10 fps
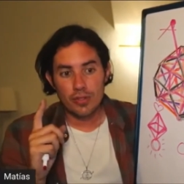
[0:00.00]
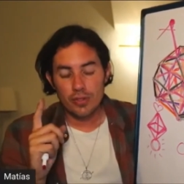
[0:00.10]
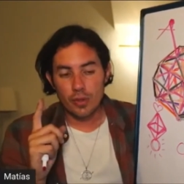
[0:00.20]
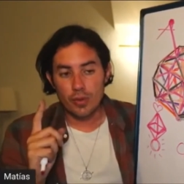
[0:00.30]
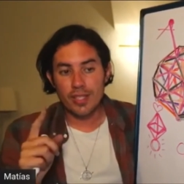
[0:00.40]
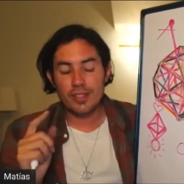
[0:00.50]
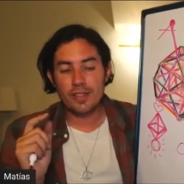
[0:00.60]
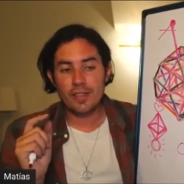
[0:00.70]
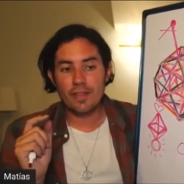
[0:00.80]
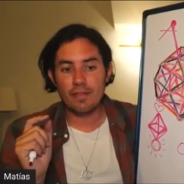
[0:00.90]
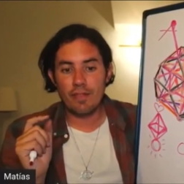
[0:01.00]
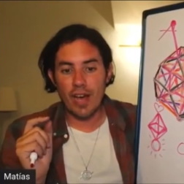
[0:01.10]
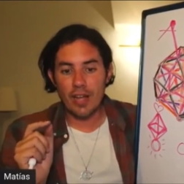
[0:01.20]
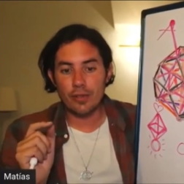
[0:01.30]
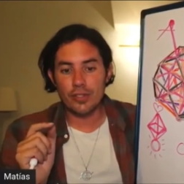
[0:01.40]
So this
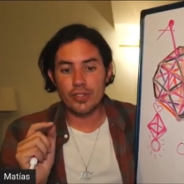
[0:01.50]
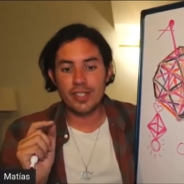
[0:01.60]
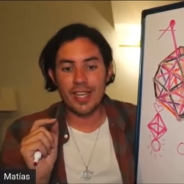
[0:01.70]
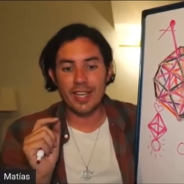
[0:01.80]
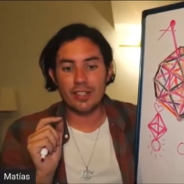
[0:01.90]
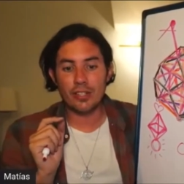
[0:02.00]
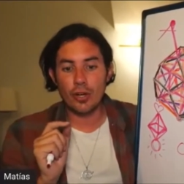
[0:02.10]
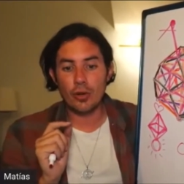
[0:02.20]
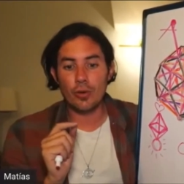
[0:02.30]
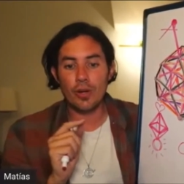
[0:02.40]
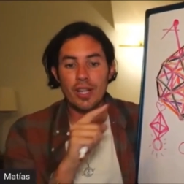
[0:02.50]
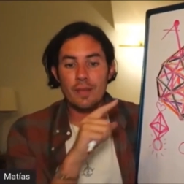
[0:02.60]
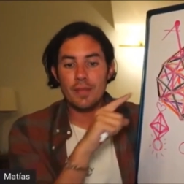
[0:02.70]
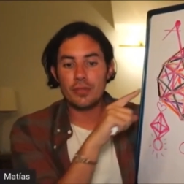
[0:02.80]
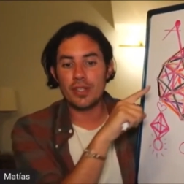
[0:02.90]
virus can go
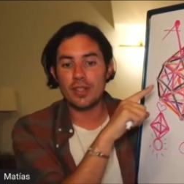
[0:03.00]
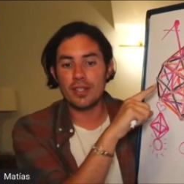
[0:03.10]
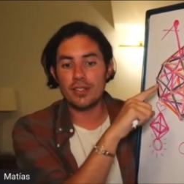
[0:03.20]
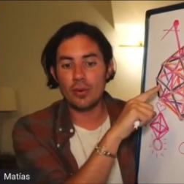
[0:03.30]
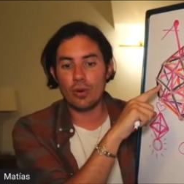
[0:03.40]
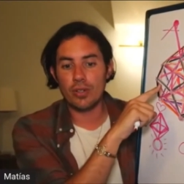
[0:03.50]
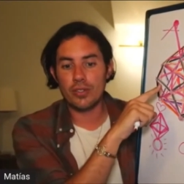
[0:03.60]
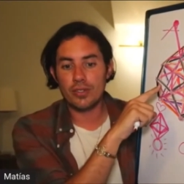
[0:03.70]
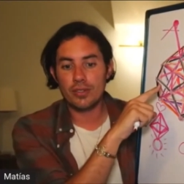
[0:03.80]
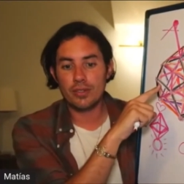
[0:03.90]
in between these doors.